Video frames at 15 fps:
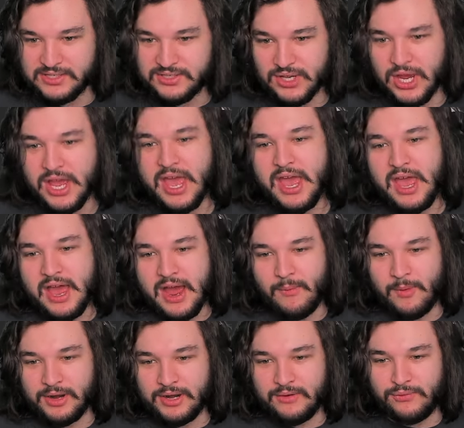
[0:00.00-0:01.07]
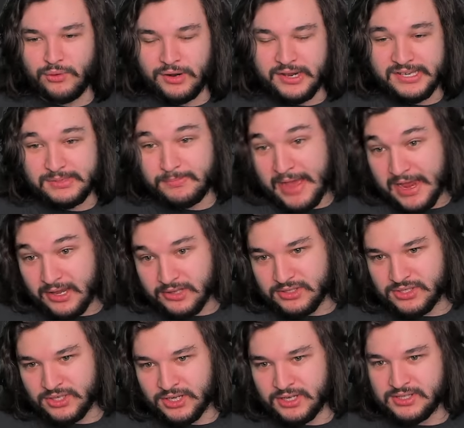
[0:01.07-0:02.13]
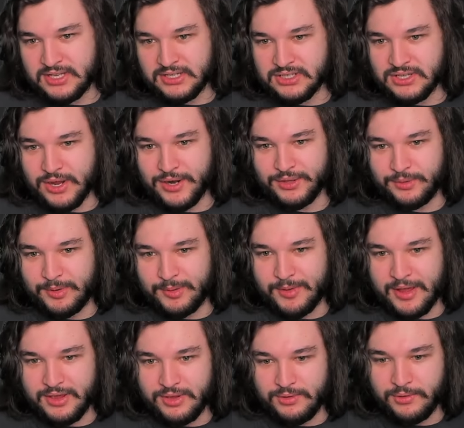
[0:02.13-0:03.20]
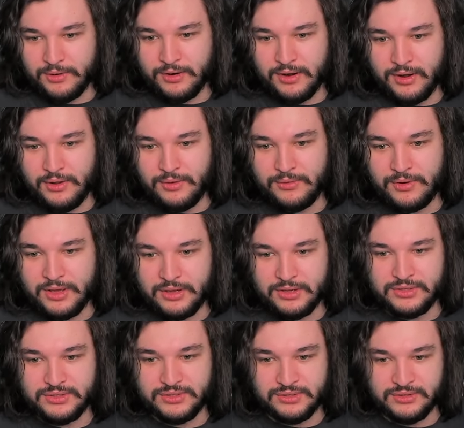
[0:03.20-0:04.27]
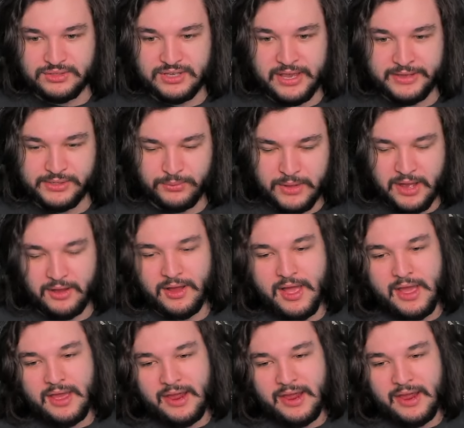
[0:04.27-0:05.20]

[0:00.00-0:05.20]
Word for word: And so I wanted to voice my concerns and talk a little bit about your own concerns as well